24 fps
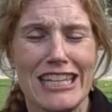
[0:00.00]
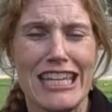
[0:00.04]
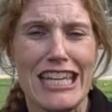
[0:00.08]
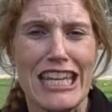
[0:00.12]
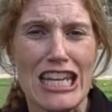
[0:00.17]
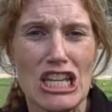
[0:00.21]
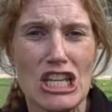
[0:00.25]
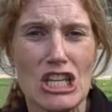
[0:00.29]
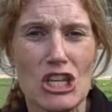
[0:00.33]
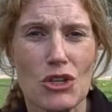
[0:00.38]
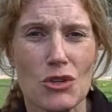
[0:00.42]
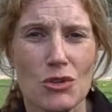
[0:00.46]

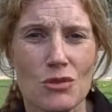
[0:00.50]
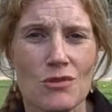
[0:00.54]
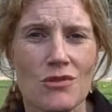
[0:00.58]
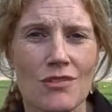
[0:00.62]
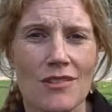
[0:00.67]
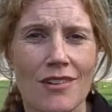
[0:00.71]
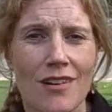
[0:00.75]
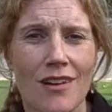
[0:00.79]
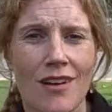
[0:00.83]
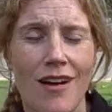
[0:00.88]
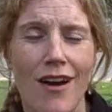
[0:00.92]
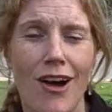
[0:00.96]
in you,
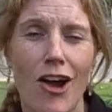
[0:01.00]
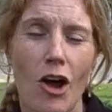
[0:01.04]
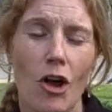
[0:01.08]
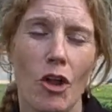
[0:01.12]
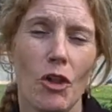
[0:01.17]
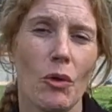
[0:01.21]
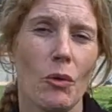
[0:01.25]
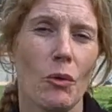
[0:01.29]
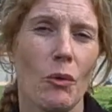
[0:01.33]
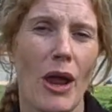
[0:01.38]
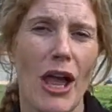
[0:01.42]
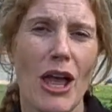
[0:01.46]

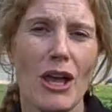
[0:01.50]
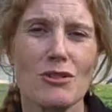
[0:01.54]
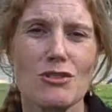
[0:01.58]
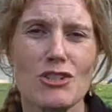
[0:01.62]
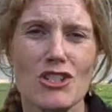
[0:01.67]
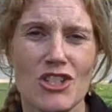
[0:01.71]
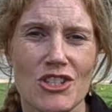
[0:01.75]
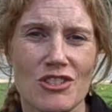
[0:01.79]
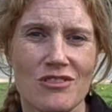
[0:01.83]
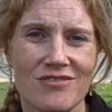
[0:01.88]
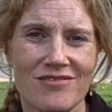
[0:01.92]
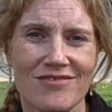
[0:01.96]
all around
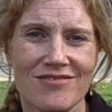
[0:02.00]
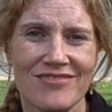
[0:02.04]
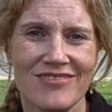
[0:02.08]
you.